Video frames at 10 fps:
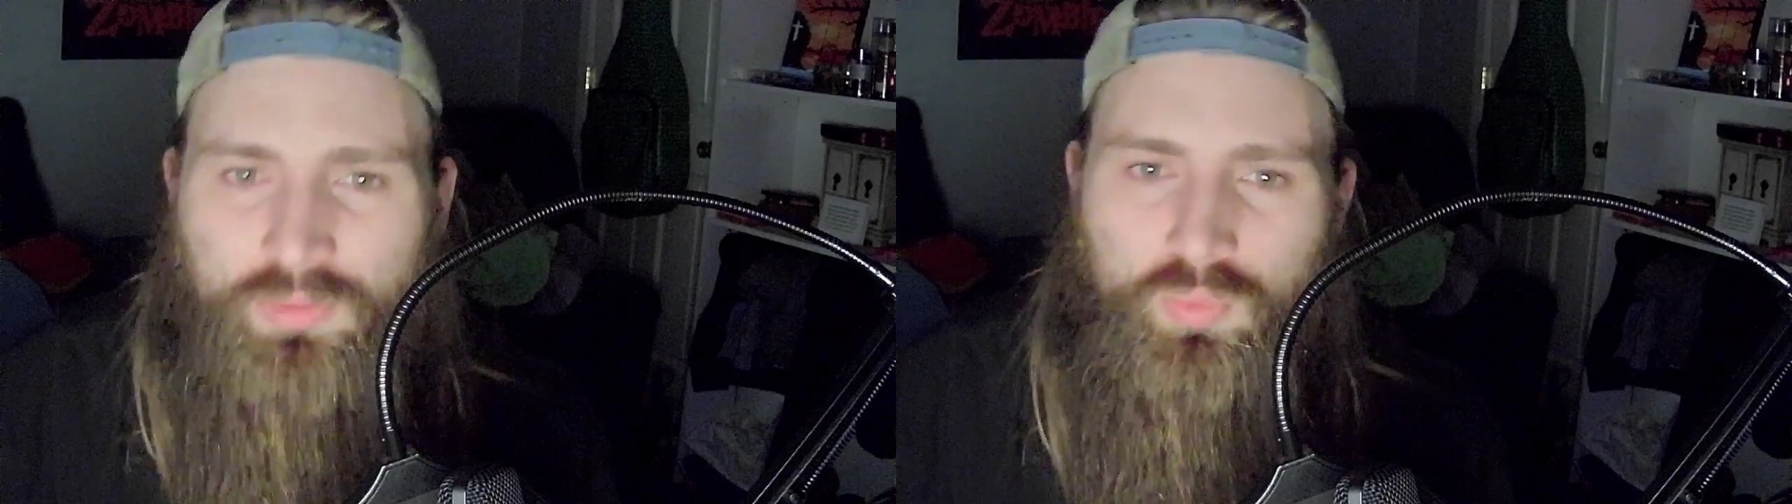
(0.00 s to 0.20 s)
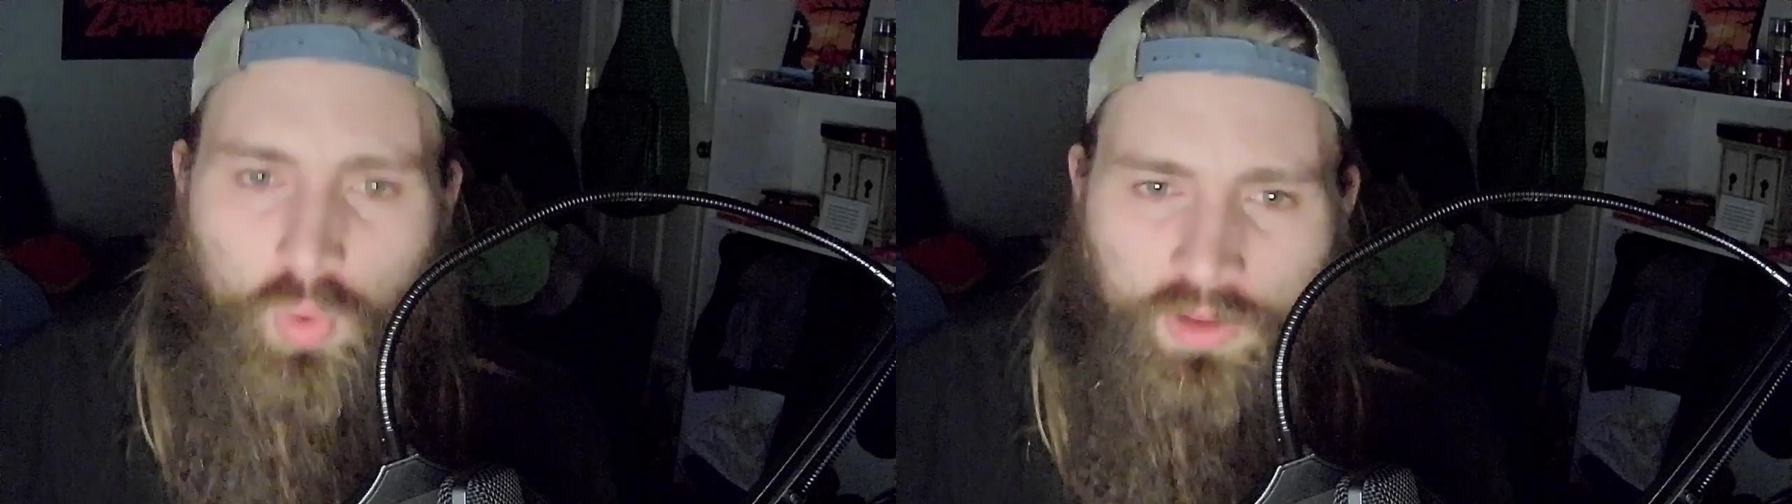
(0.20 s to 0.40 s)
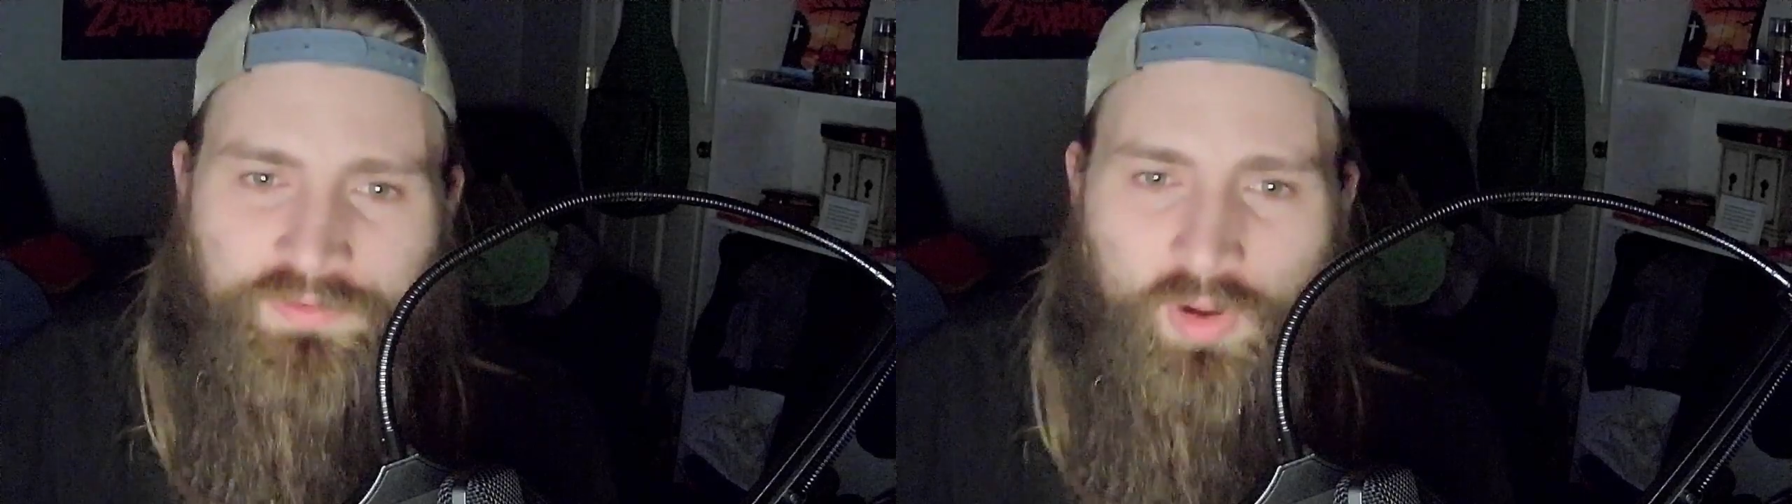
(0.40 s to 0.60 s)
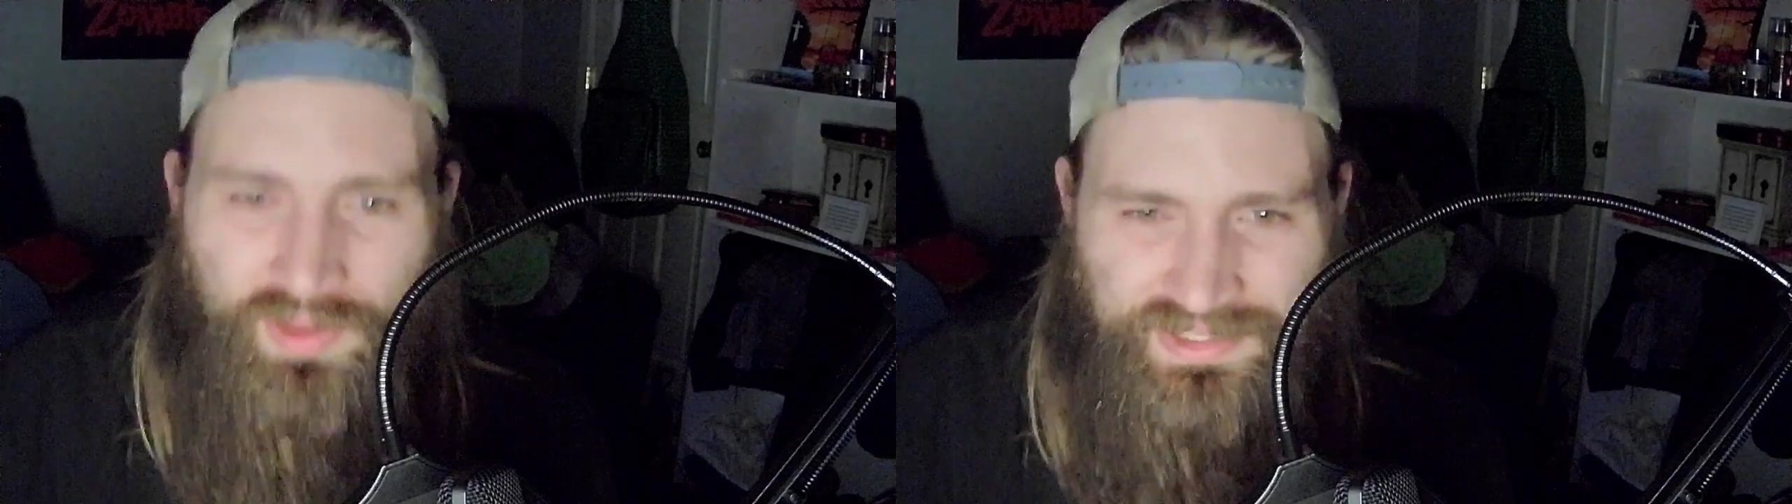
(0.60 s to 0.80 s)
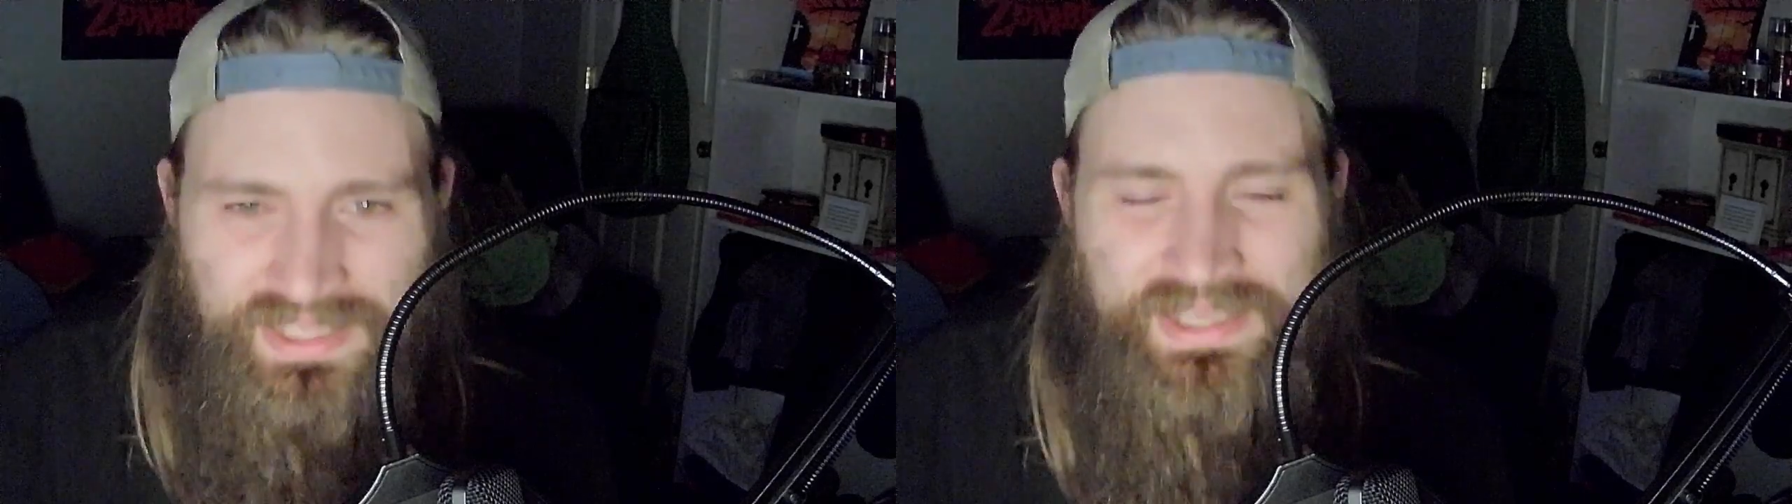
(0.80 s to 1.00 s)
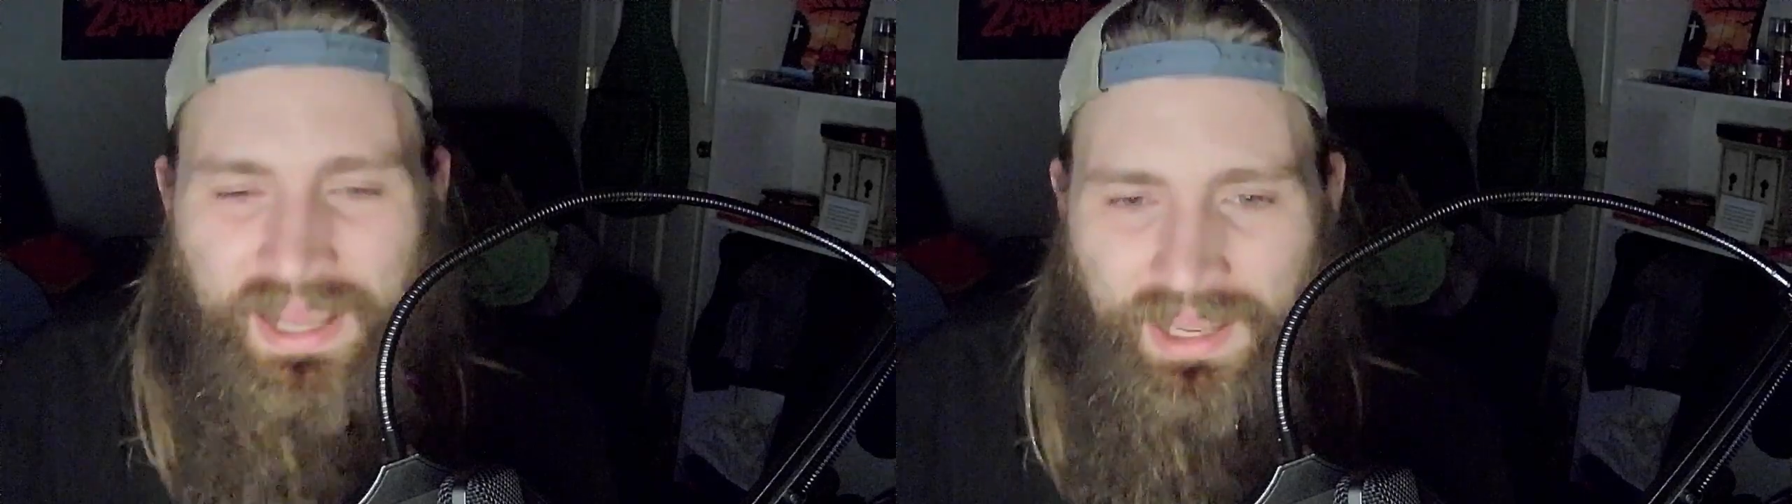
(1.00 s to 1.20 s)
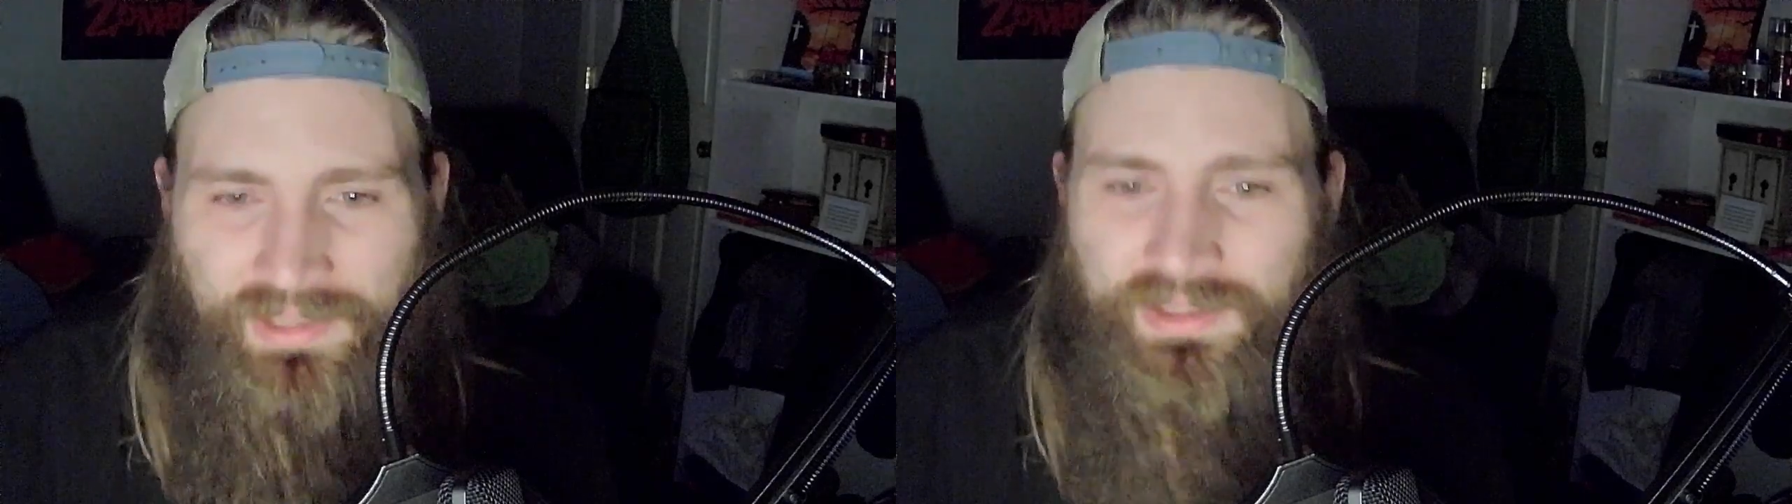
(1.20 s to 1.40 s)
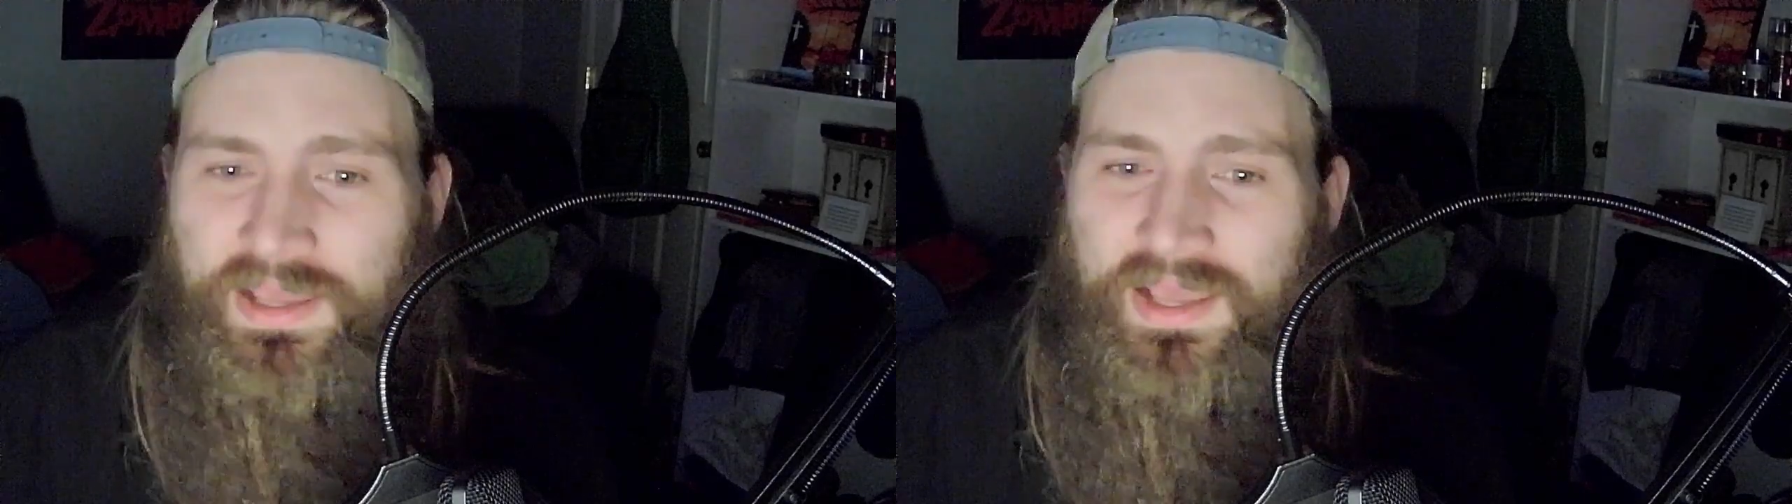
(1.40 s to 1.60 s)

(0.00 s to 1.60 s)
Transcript: Royval is the guy